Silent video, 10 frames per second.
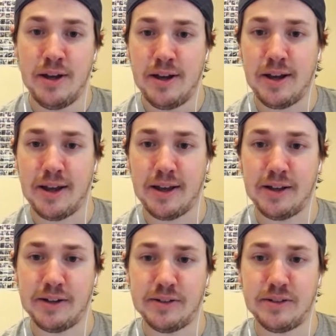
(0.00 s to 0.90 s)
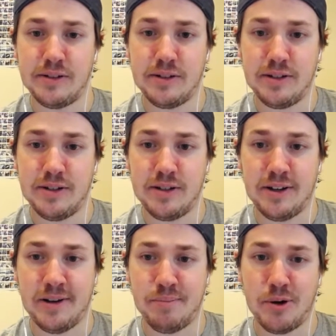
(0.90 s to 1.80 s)
And
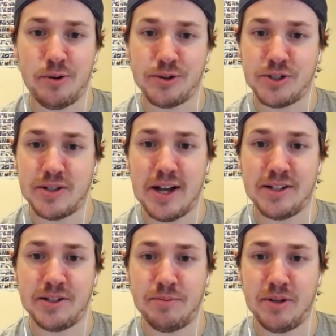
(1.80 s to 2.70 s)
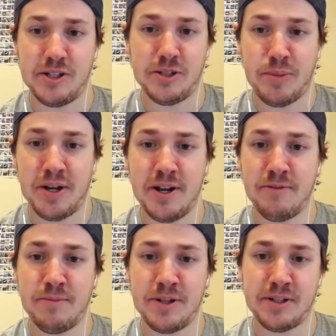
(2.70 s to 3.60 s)
Buchholz just he's been hit
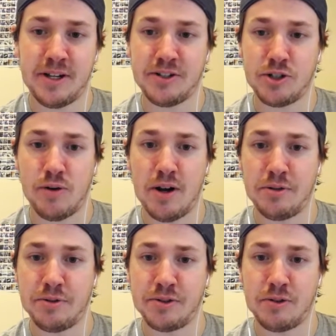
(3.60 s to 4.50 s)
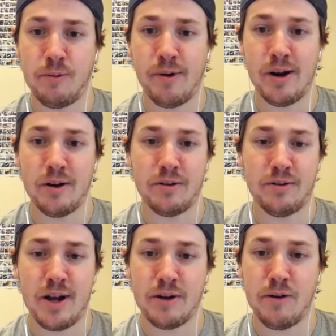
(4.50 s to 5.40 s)
and miss against Toronto in his career.
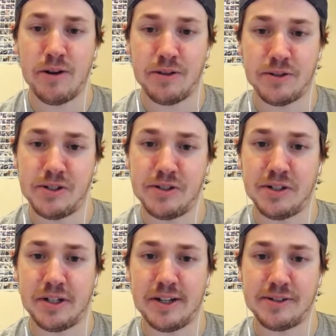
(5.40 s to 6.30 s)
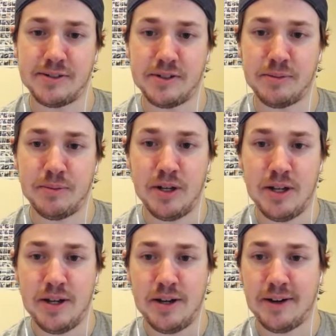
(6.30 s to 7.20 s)
Not great this season against them.
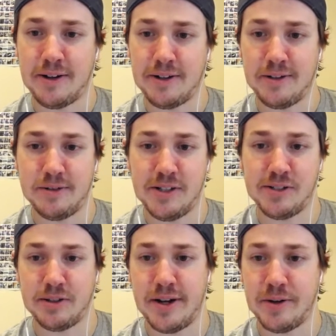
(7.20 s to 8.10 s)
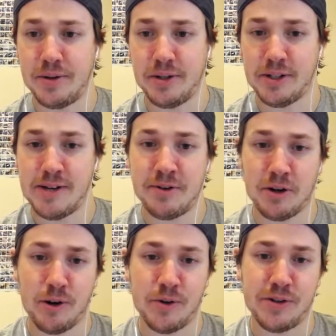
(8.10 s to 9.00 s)
He's allowed 11
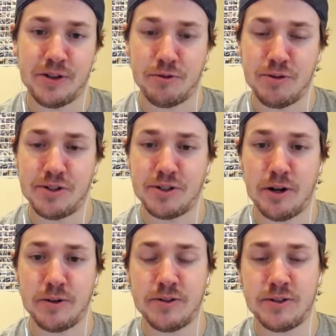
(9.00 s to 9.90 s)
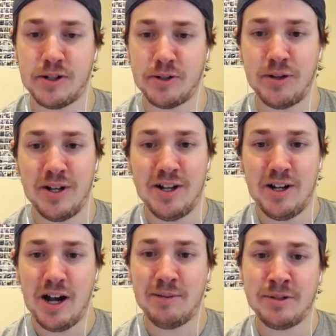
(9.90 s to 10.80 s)
earned in 3 starts, so
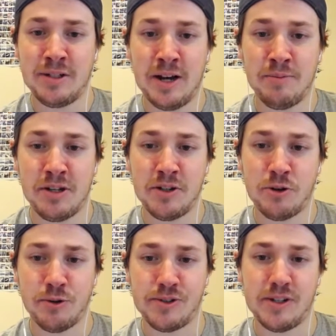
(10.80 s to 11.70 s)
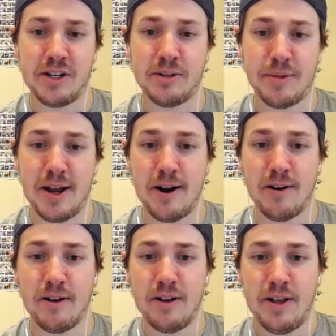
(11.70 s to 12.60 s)
I'm leaning towards sitting him
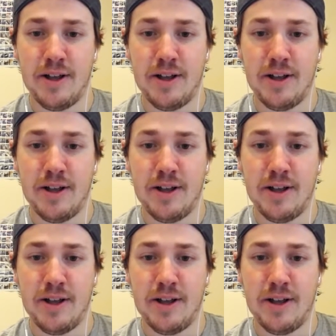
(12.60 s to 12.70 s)
there.